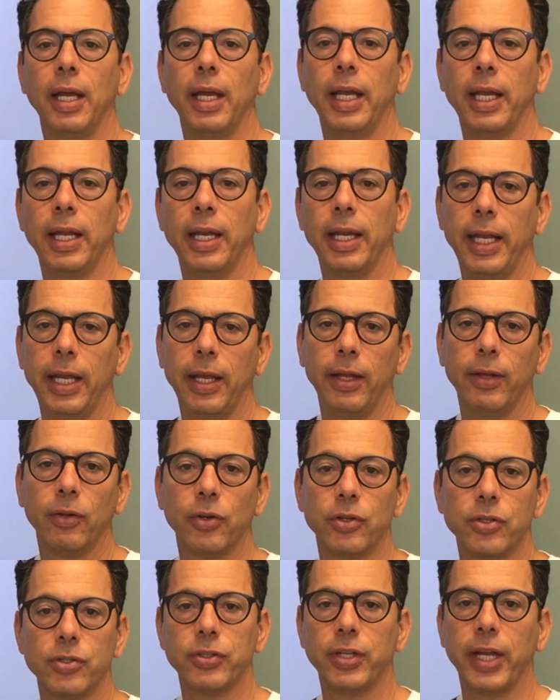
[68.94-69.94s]
in
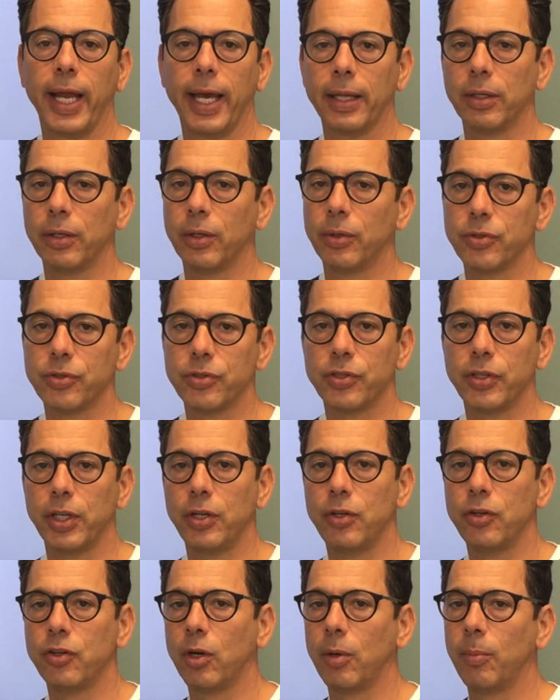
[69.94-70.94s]
Ehlers-Danlos
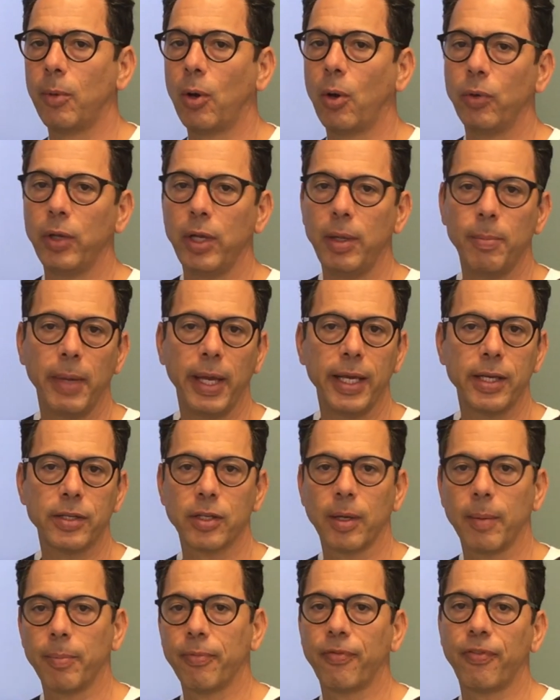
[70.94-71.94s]
syndrome, only
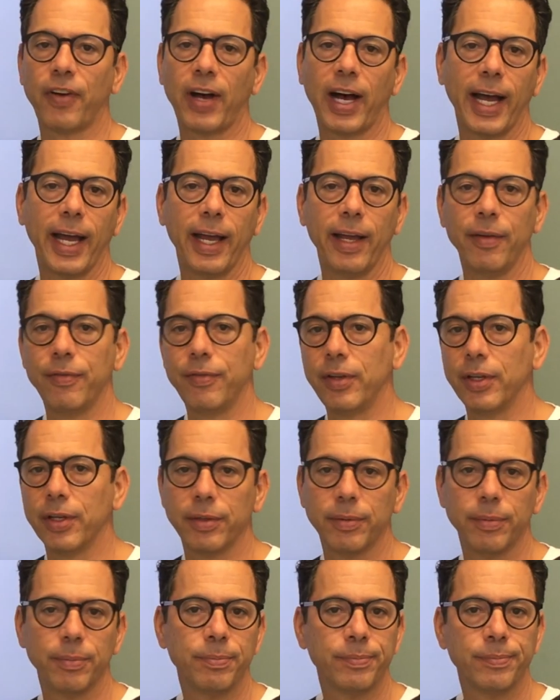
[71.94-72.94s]
makes up 5
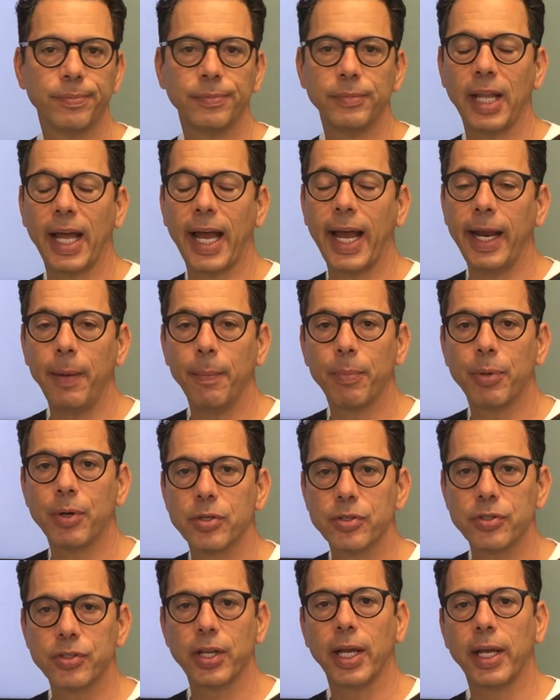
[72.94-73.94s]
to
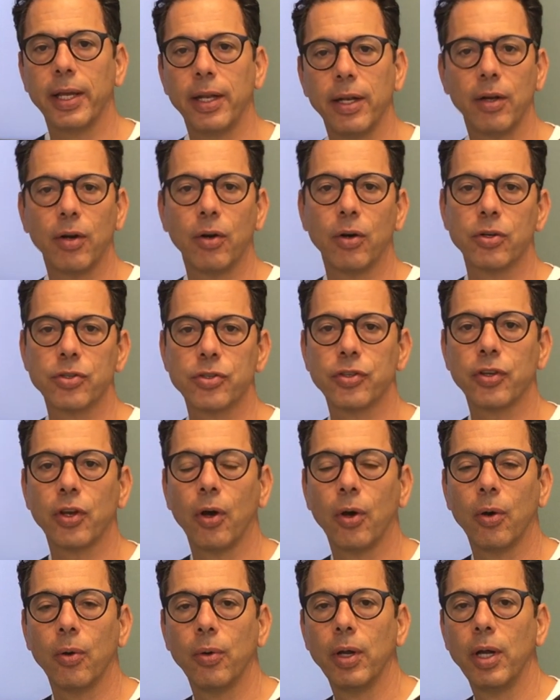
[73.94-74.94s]
9% or
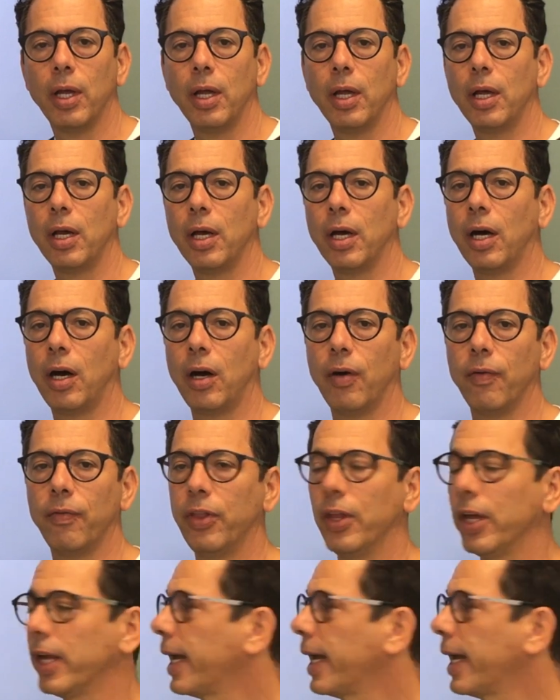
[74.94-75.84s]
so of the